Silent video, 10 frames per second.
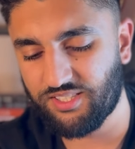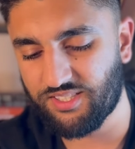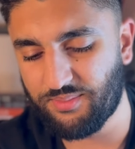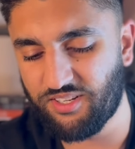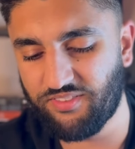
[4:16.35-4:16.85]
The
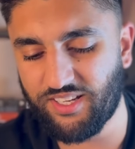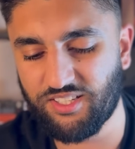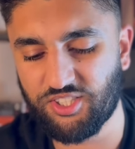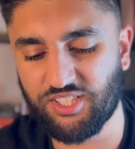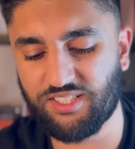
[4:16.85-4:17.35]
amount of
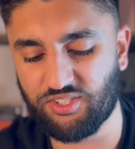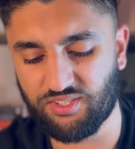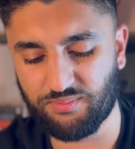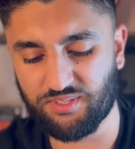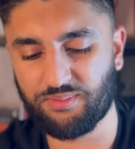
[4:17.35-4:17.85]
energies that
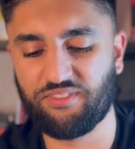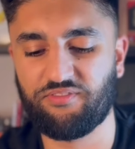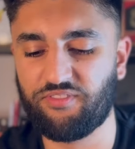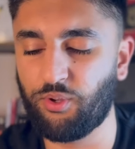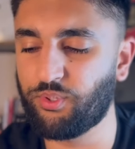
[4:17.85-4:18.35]
just must be
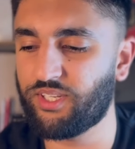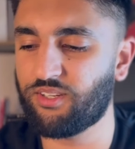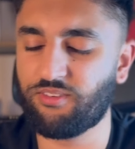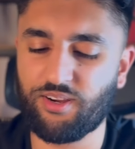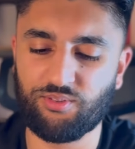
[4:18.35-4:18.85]
floating
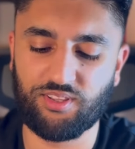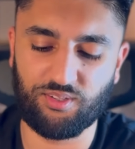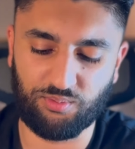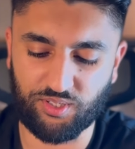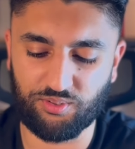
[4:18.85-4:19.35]
around in the
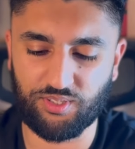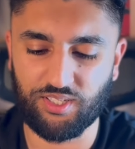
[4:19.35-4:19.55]
world,